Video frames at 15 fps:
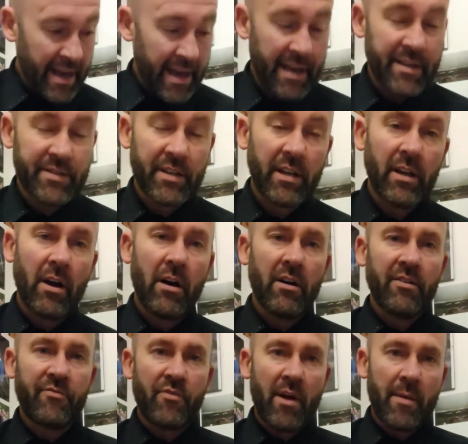There's a lot
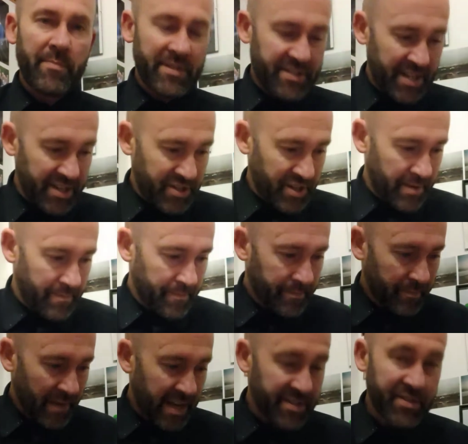of repetition,
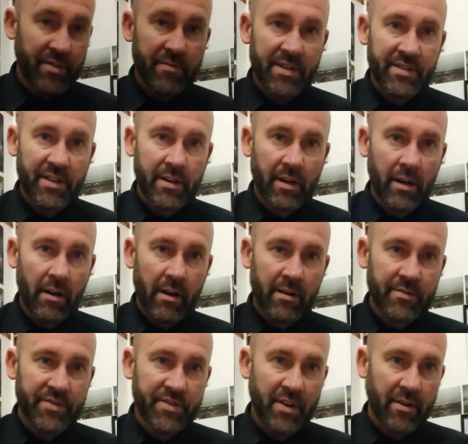as there is in a lot of
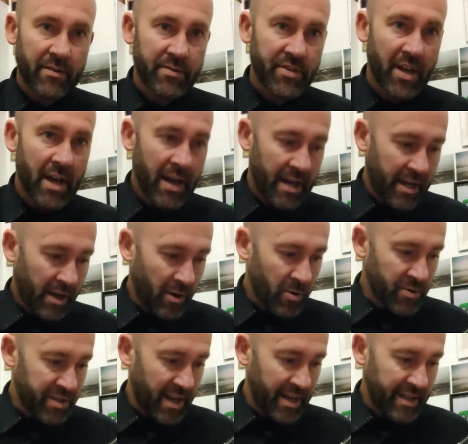songs, and it
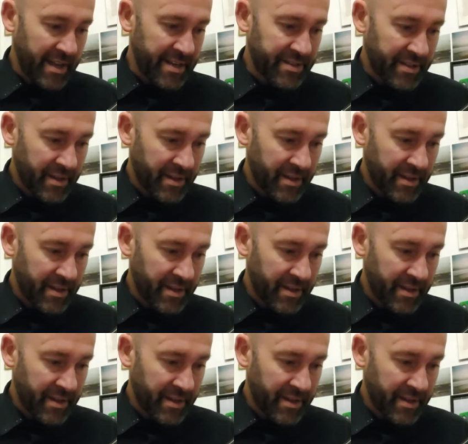goes like this.